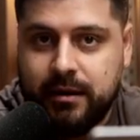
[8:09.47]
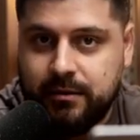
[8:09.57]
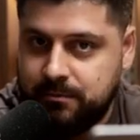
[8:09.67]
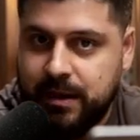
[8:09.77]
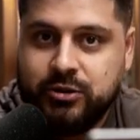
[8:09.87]

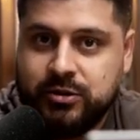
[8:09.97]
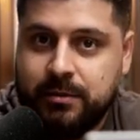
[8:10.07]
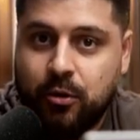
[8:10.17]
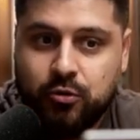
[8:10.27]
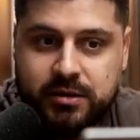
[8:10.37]
I mention
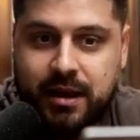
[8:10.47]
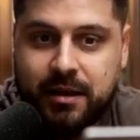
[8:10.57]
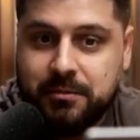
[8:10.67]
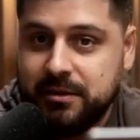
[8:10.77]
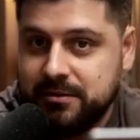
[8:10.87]
them all the
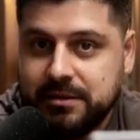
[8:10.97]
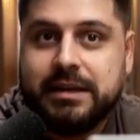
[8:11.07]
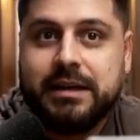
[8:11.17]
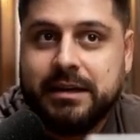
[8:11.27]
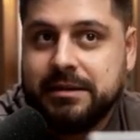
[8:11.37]
time, but
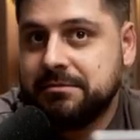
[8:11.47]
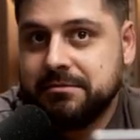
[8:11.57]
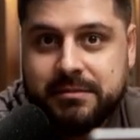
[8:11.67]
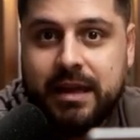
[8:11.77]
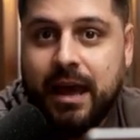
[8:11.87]

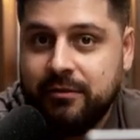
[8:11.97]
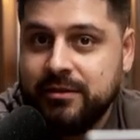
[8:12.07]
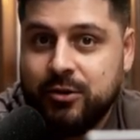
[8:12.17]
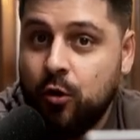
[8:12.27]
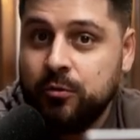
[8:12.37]
they
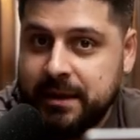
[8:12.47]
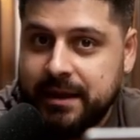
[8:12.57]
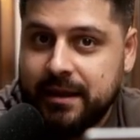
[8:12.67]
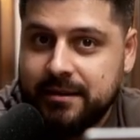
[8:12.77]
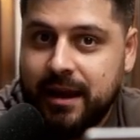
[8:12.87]
haven't called
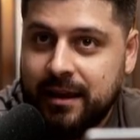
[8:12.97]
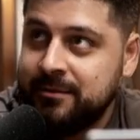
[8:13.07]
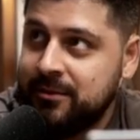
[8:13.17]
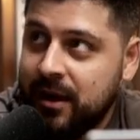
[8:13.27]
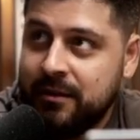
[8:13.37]
me yet. I
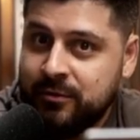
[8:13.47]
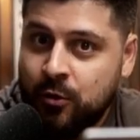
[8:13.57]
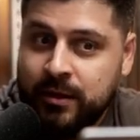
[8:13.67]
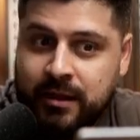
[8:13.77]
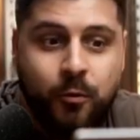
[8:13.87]
have
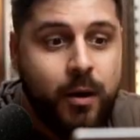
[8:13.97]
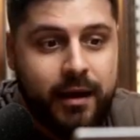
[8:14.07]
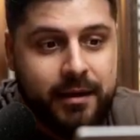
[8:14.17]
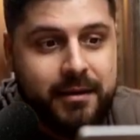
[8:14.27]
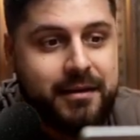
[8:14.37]
no idea
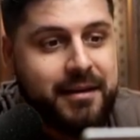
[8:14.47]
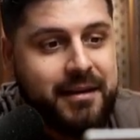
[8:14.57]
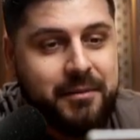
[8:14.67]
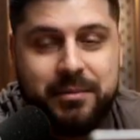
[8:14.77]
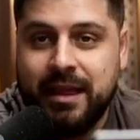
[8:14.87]
why,
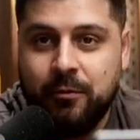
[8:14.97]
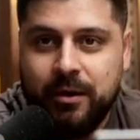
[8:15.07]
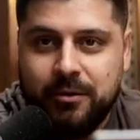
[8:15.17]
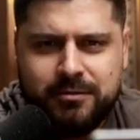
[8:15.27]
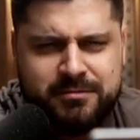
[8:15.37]
but they
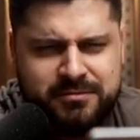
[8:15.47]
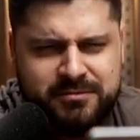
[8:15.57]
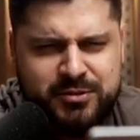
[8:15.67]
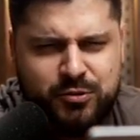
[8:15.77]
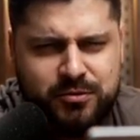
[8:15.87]
will
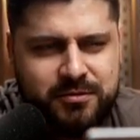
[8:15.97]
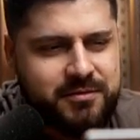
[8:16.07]
soon.